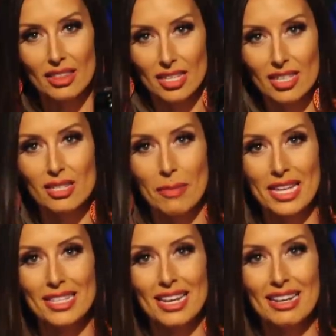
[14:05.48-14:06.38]
this is
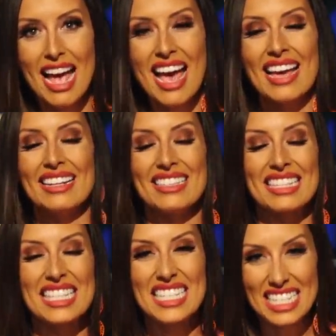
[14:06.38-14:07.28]
amazing, and it's a
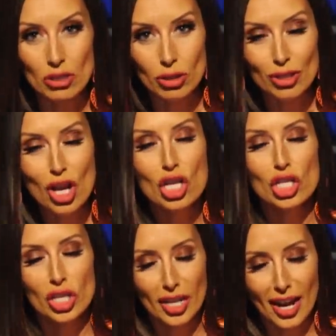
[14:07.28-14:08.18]
steal,
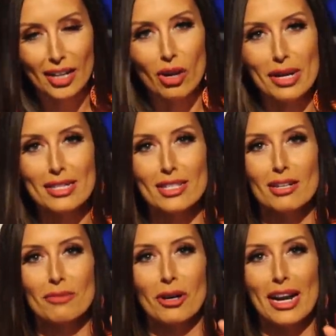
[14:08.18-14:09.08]
so you got to go get
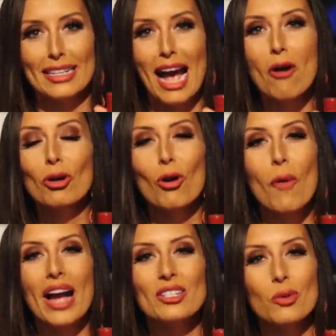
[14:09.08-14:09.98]
some. All right, Cowgirl
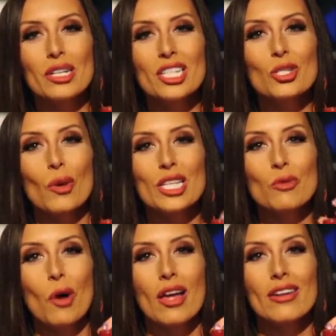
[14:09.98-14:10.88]
Wine twenty
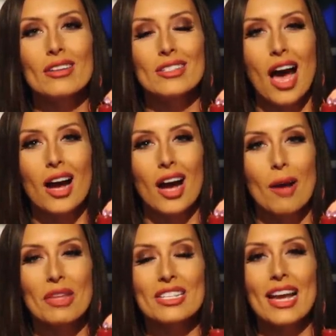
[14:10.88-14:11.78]
twenty-one dot
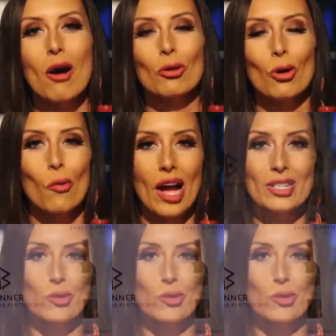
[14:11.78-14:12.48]
com. That is Cowgirl Wine